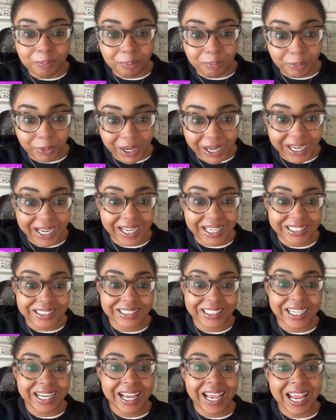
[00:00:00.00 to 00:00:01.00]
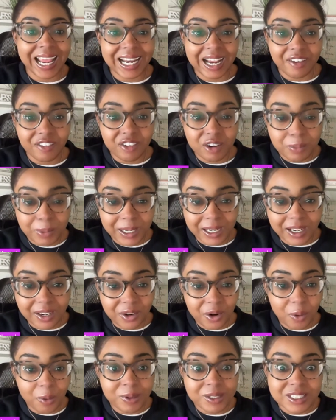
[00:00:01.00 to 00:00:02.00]
brand and everybody can
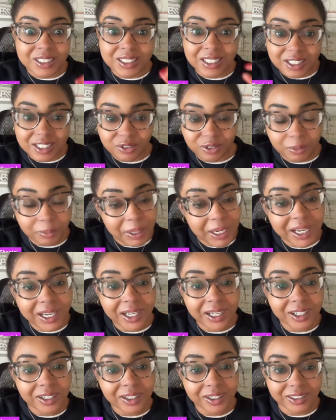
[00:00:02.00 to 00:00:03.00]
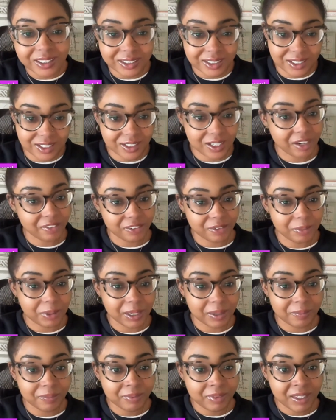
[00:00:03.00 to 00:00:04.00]
know it's this for me, this is not for
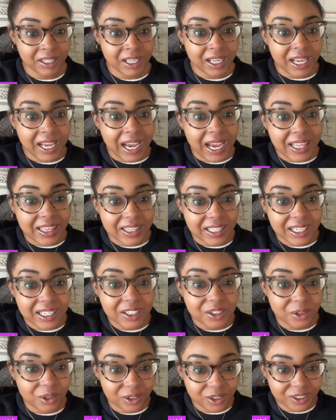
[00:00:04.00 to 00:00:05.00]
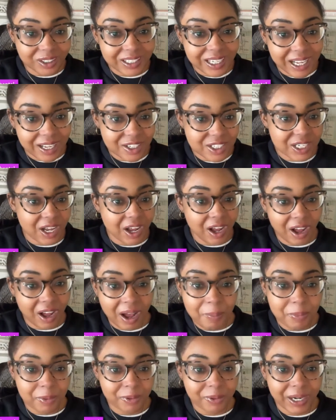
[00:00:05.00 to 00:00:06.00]
me. And then you learn how to
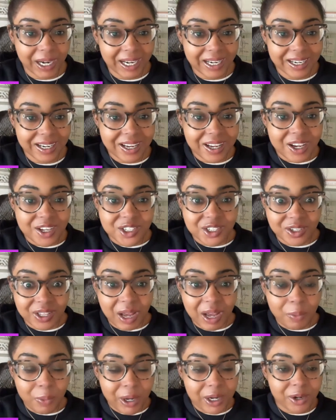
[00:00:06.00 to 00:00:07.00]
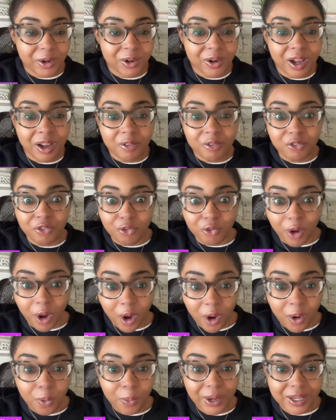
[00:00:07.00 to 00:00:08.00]
operate. So that way you're not
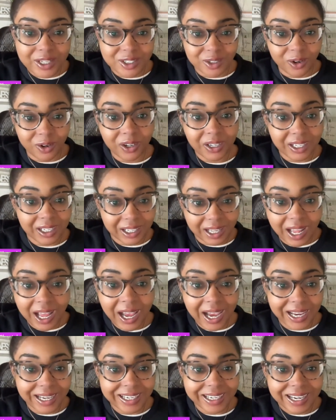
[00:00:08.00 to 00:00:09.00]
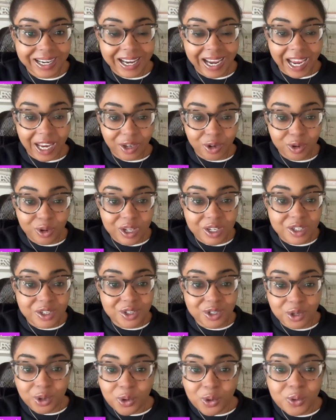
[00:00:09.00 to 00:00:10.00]
always online and you could
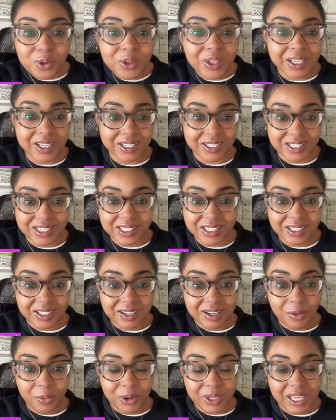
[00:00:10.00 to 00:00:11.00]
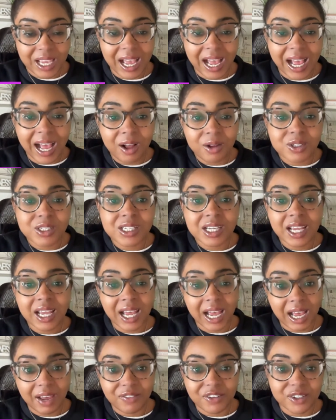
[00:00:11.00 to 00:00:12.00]
do this without
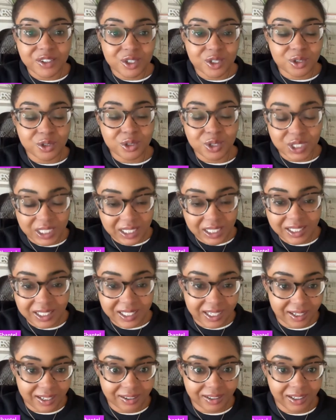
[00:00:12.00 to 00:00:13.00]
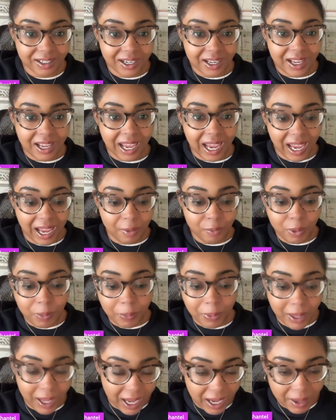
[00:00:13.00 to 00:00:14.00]
having to sit there and
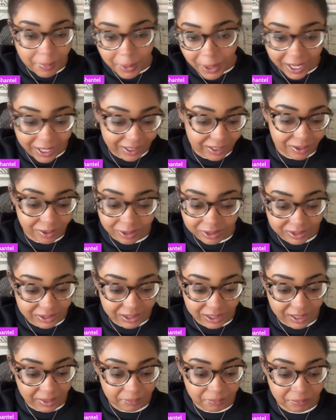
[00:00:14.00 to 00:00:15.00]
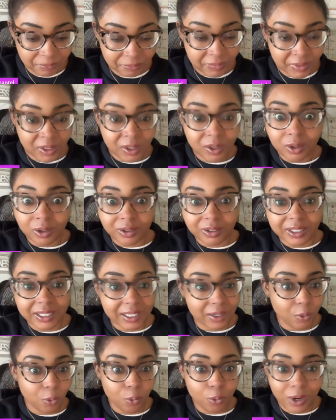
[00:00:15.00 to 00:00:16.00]
reply back all the time or
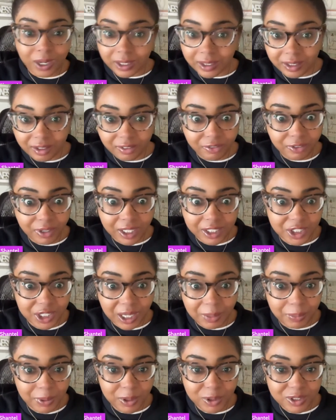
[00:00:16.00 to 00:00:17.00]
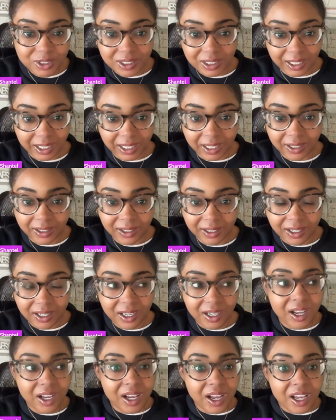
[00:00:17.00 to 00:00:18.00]
think, what in the fuck should I post today?
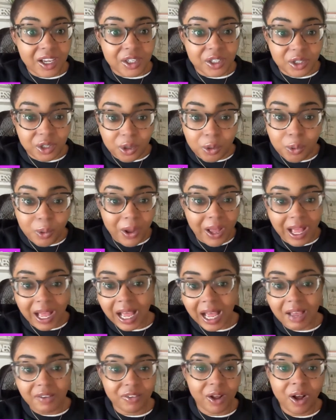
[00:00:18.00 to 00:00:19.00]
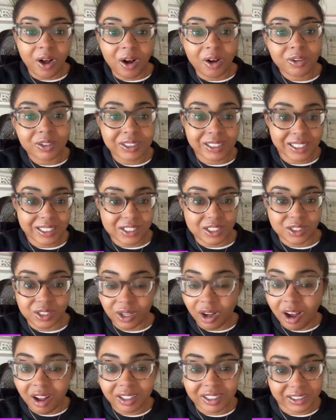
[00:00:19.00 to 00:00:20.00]
You will have all of this
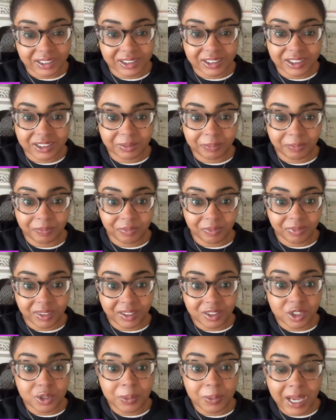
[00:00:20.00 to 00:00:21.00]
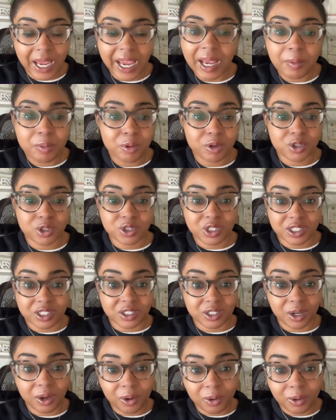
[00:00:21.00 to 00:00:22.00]
knowledge to be able to just
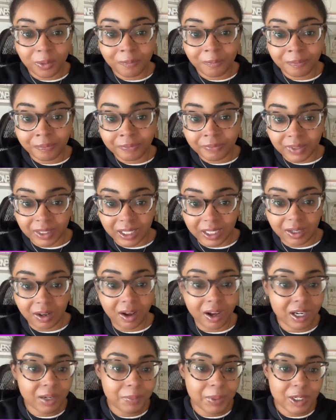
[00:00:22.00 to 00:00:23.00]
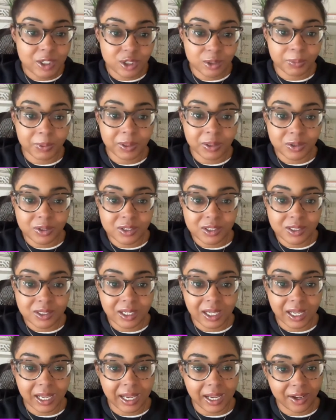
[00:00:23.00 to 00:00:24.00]
go and automate your posts
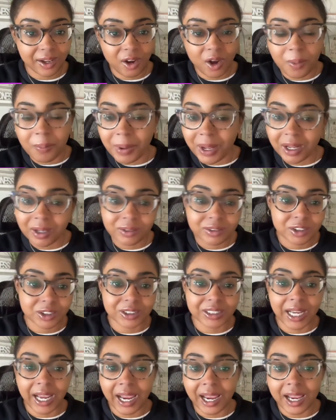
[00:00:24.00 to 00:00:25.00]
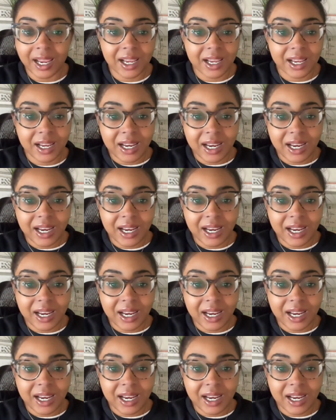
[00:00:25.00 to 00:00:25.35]
and go about your day